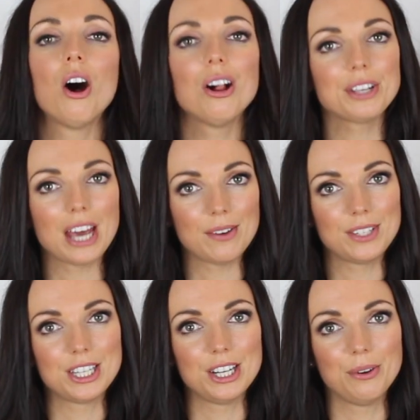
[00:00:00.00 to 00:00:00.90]
all you
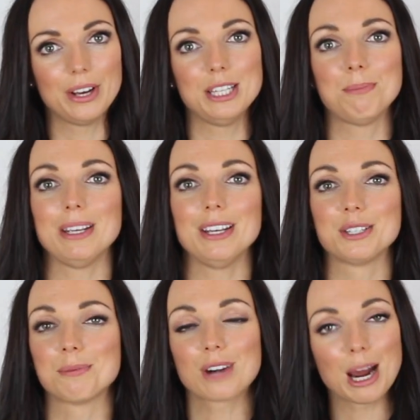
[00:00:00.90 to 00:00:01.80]
have to do is be a
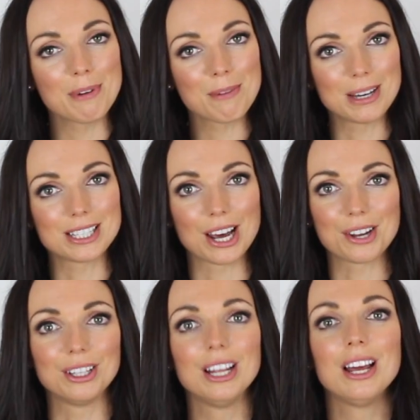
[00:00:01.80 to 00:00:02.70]
subscriber of my
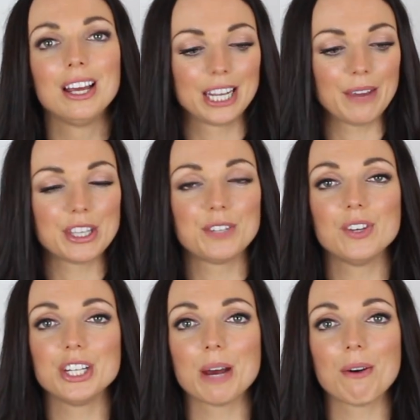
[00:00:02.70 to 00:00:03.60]
channel, give this
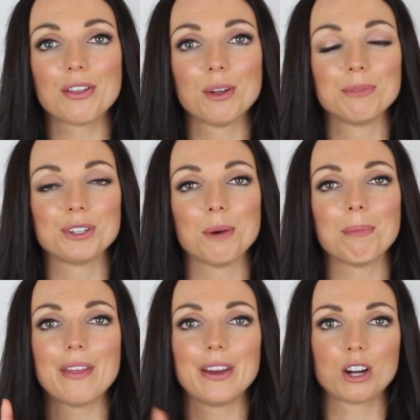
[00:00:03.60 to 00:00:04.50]
video a thumbs
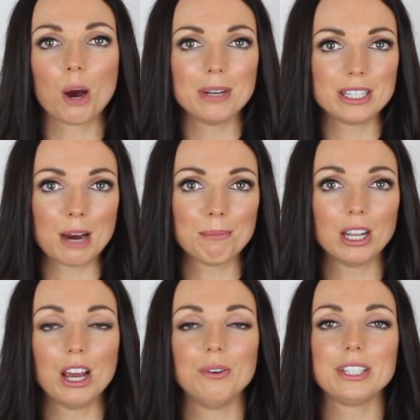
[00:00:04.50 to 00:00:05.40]
up, and then comment down
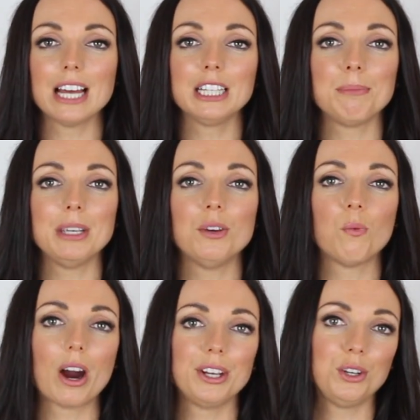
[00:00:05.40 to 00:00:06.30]
below telling me
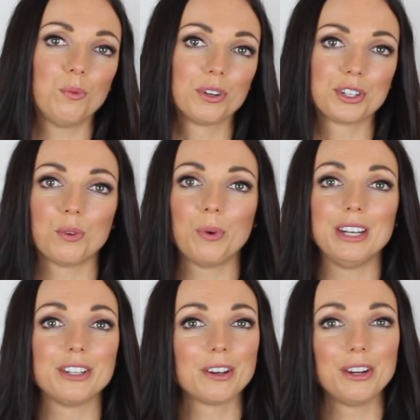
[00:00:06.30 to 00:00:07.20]
why you want to
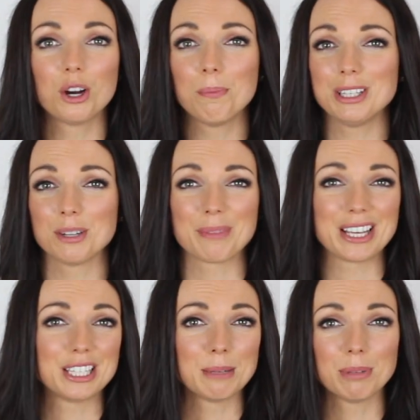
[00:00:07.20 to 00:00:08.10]
win. So it could be
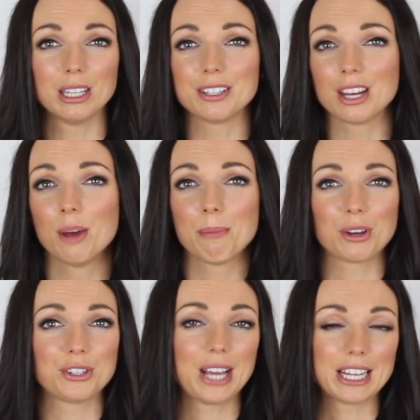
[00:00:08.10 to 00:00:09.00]
something as simple as
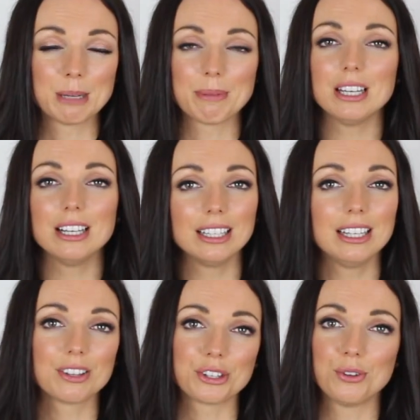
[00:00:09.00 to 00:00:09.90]
because you get up
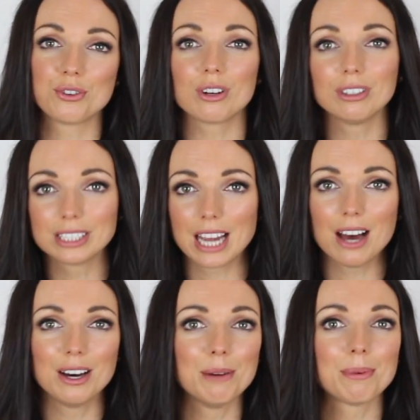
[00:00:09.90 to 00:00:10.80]
early, because you struggle to
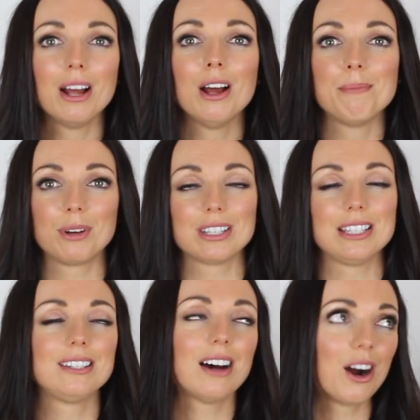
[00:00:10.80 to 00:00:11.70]
get up, because
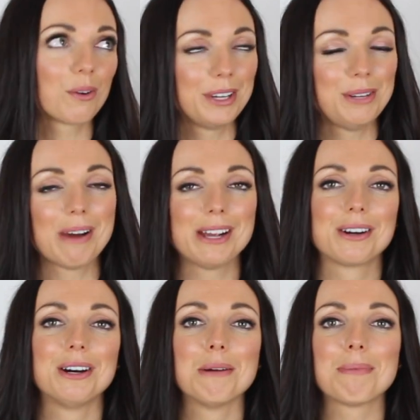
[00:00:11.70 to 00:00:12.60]
it's dark when you
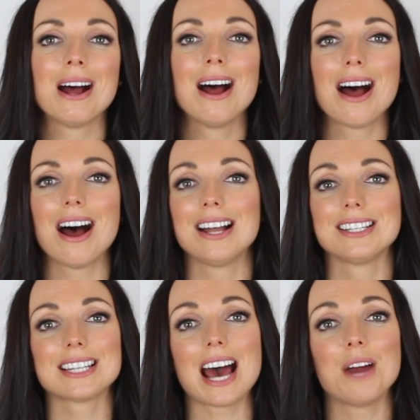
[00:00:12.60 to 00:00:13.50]
wake up,
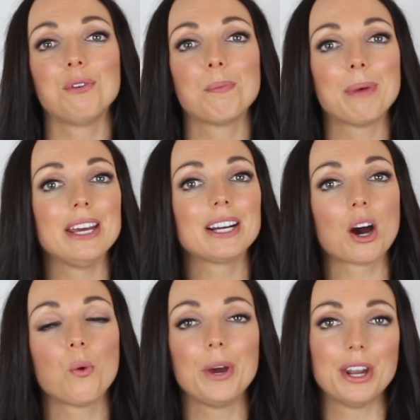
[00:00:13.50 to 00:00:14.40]
and I will
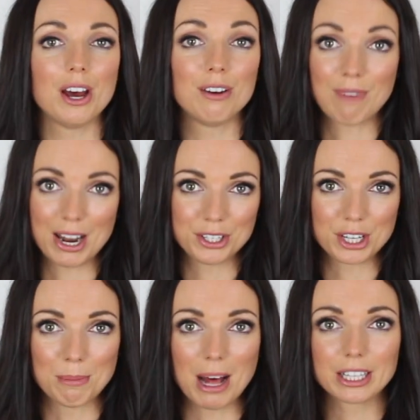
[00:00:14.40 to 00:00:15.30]
pick a winner at
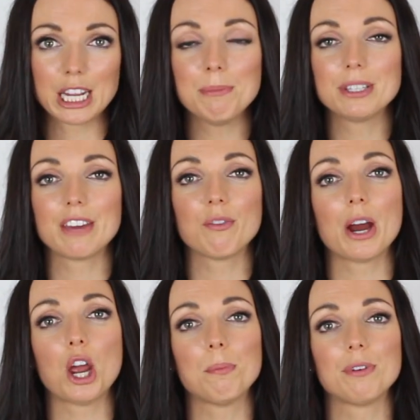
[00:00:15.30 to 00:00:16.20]
random. I'll keep this
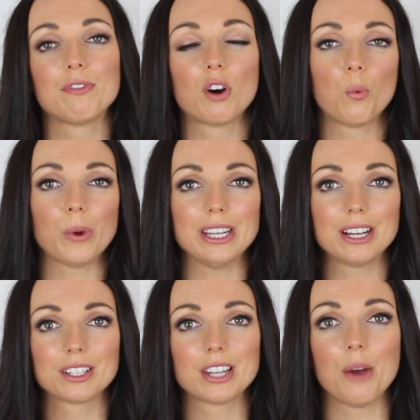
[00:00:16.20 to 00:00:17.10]
giveaway open for a
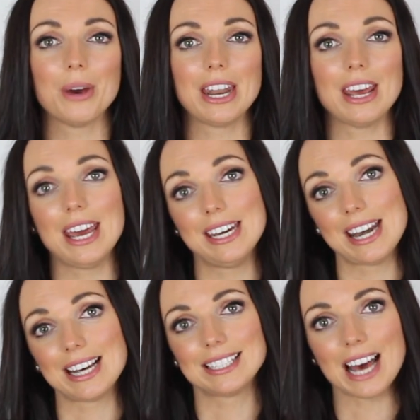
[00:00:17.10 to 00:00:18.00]
week, so in
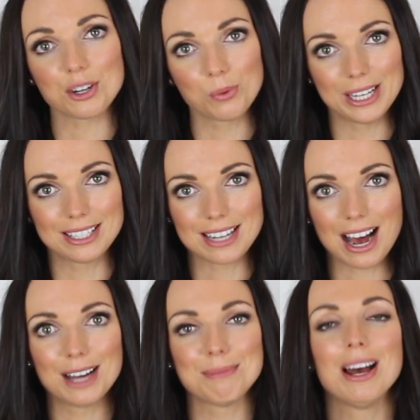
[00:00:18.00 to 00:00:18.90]
an exact week's
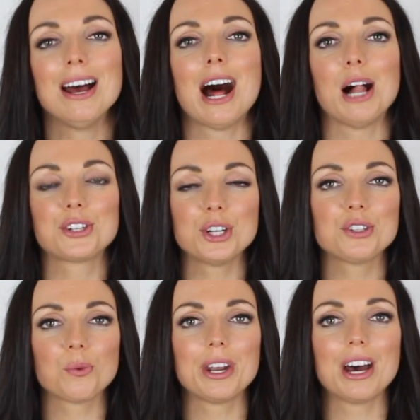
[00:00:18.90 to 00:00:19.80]
time I'll
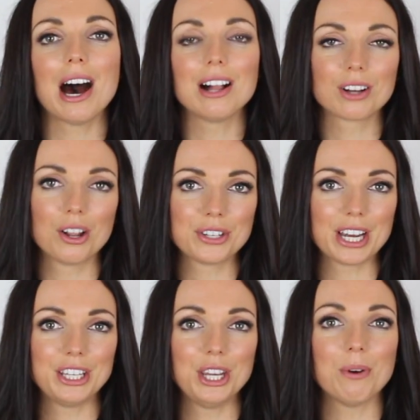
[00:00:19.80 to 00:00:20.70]
choose a winner, I'll
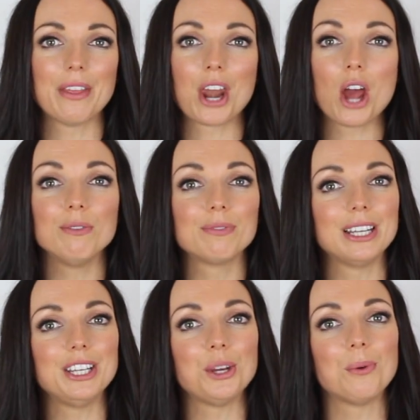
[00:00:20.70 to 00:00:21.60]
contact you, and then
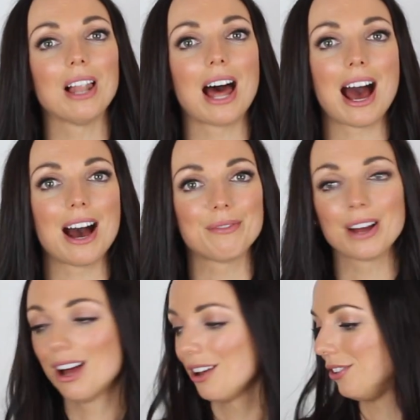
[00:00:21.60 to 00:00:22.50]
hopefully you will
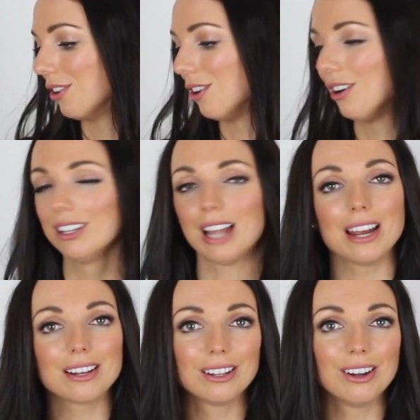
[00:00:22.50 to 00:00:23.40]
have your
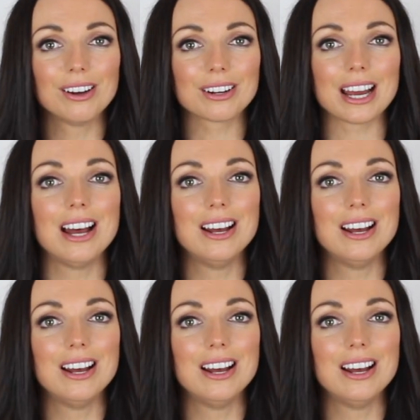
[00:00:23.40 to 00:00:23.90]
light clock